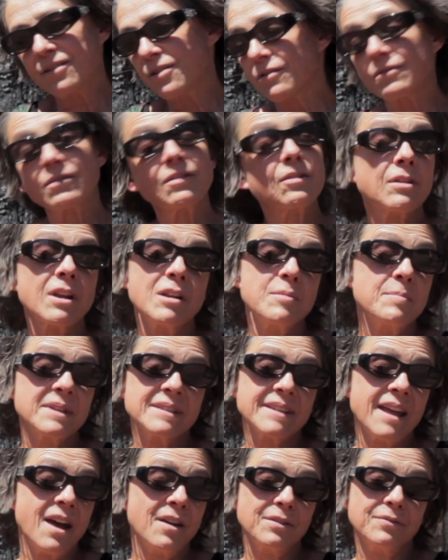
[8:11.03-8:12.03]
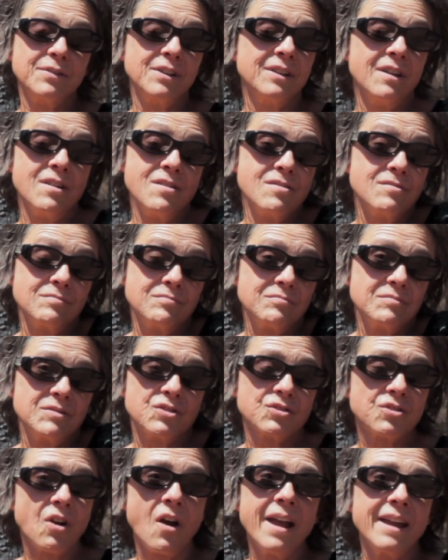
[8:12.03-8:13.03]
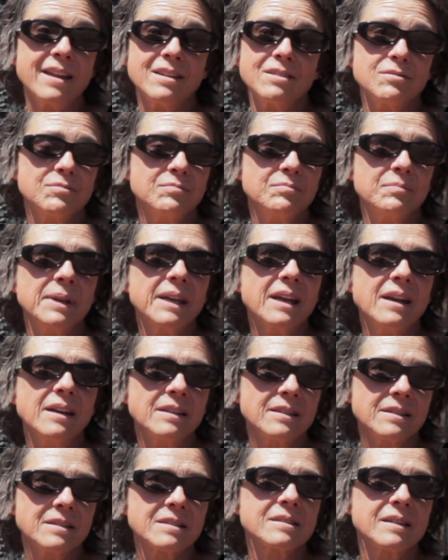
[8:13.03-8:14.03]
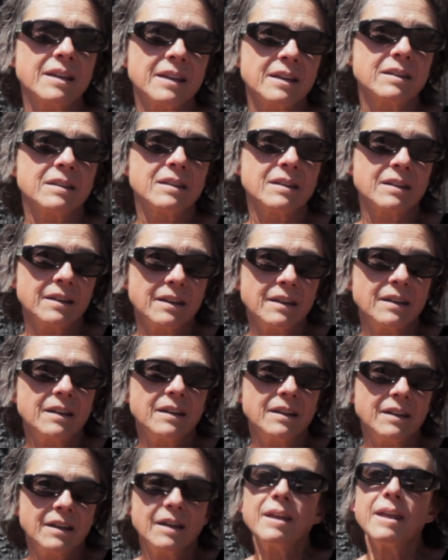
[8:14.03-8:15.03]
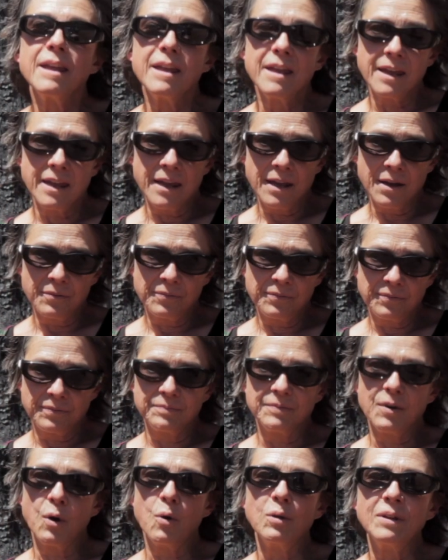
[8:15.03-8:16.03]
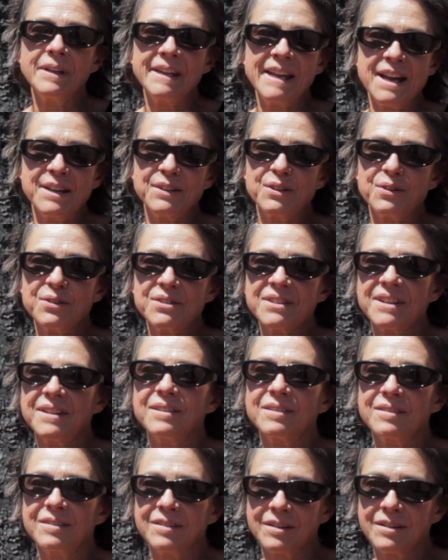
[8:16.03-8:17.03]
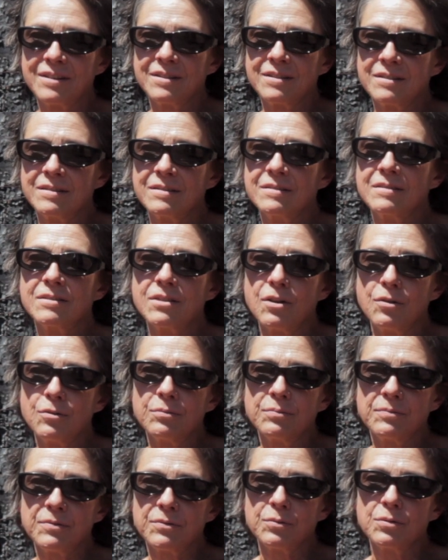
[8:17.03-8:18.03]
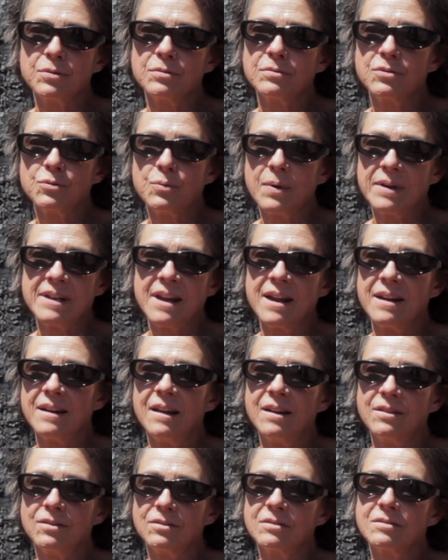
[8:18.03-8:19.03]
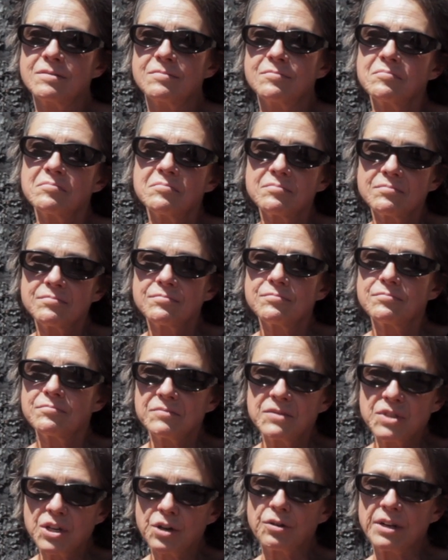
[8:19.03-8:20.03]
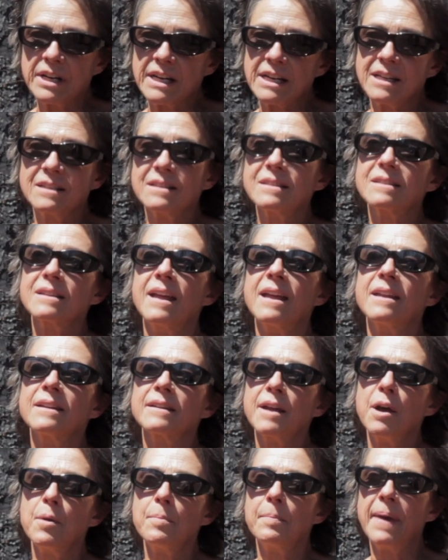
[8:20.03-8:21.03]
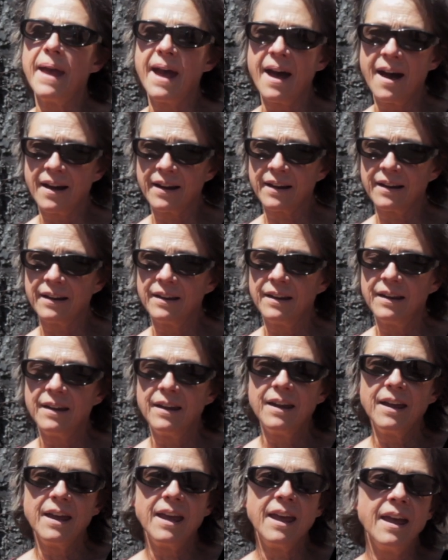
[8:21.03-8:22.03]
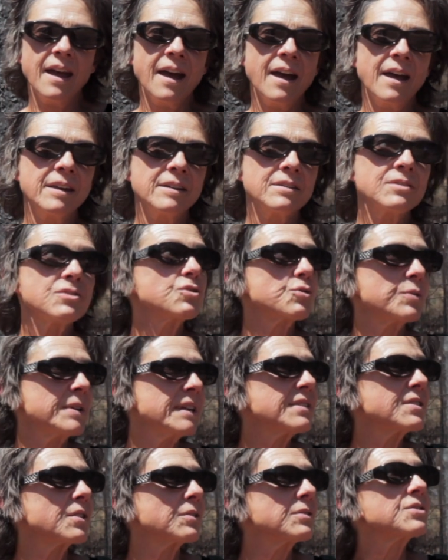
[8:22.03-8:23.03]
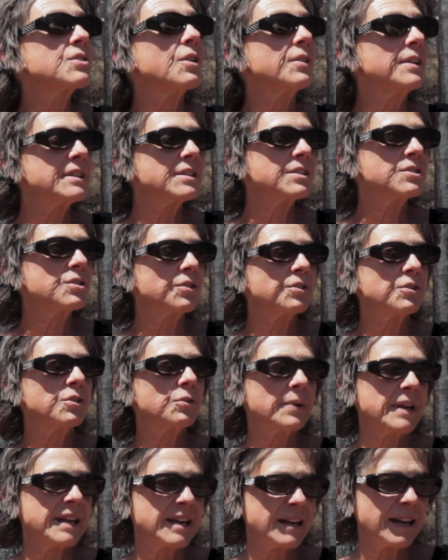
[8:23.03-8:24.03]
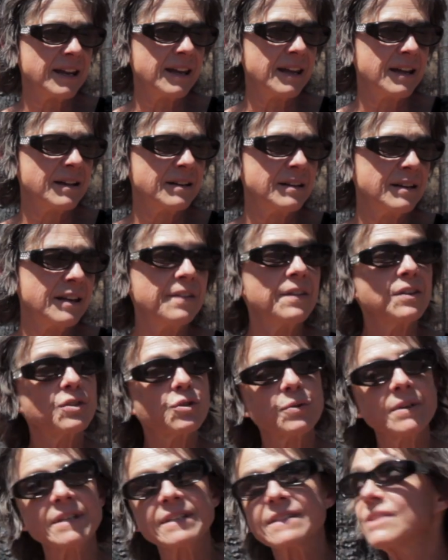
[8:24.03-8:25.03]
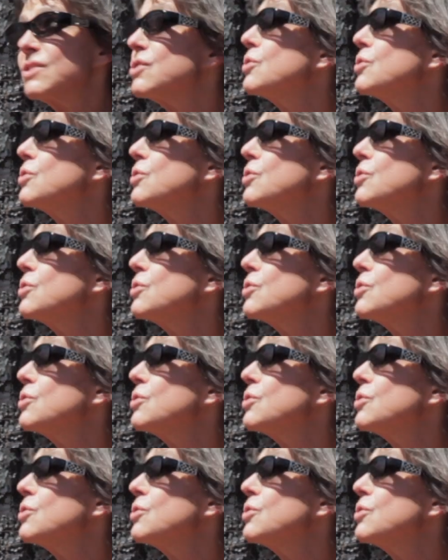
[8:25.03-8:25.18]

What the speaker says: you're gonna miss out if you don't. Try it, because if oleanders can go through 2,800 degrees and come back, and trees are starting to turn green again, and the trees